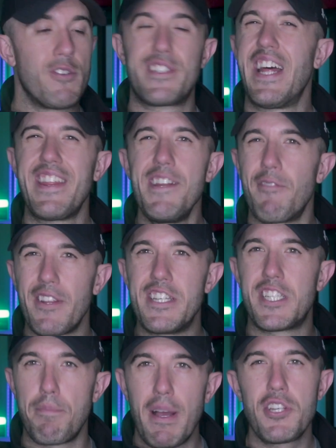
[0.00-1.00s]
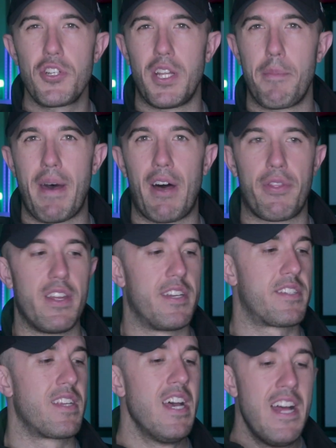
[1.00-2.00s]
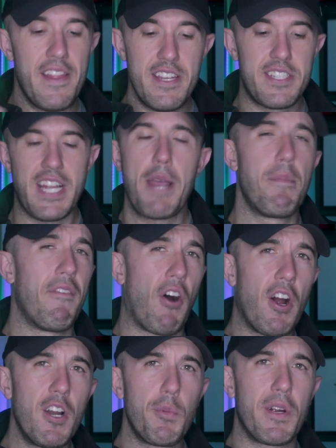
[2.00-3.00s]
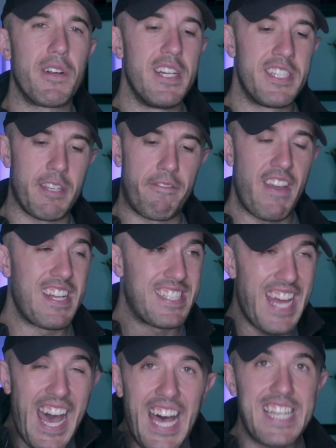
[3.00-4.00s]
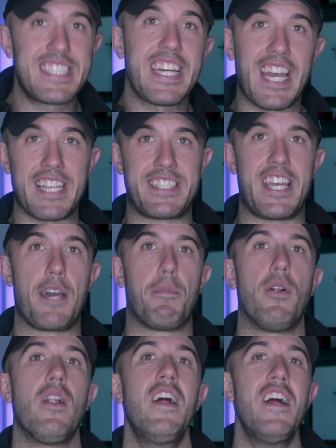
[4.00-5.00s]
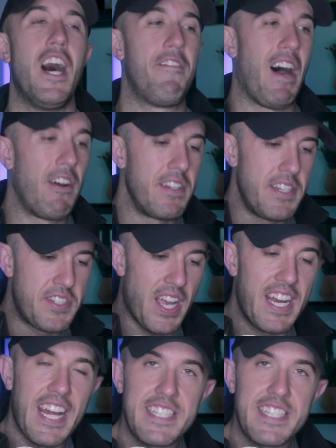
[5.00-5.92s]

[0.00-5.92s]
There's nothing really special about this. This type of hardware is a fantastic example of how to design